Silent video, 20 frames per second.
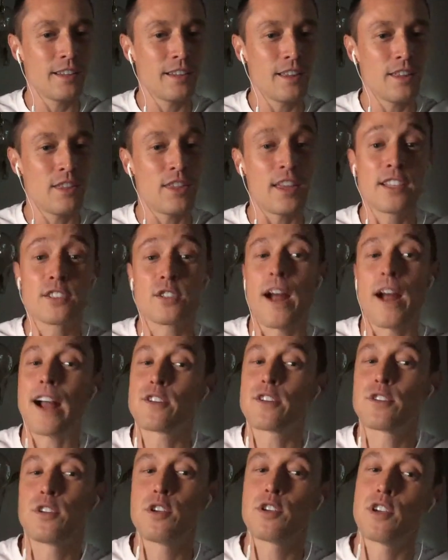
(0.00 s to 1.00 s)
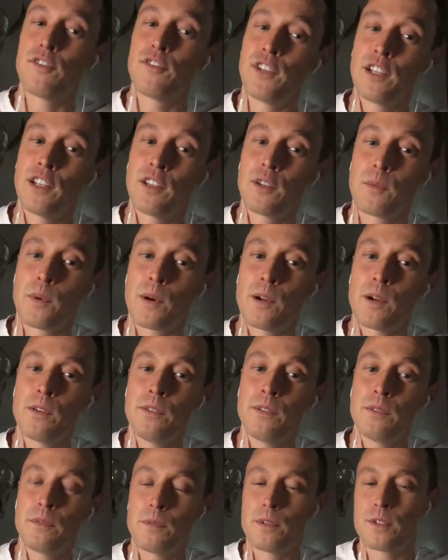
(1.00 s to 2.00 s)
things are actually shifting in the world,
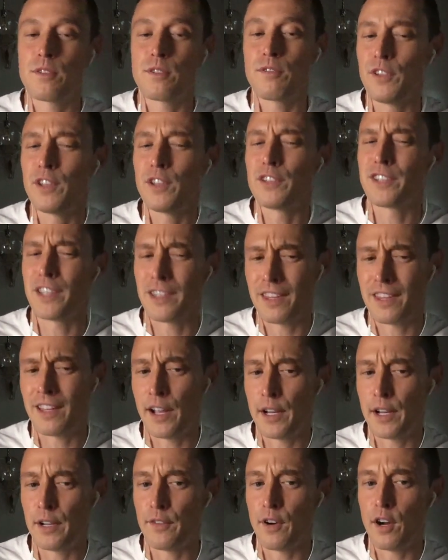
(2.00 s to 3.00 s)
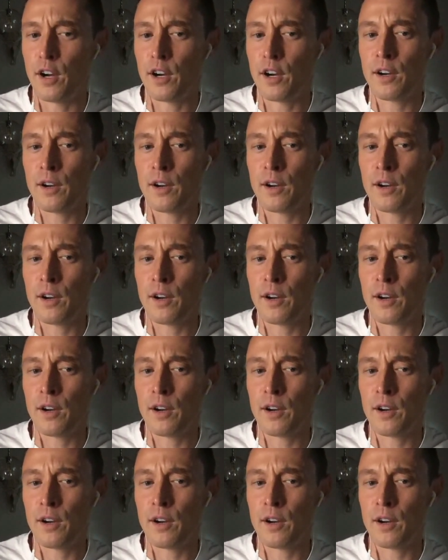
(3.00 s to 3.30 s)
which it feels like they kind of are,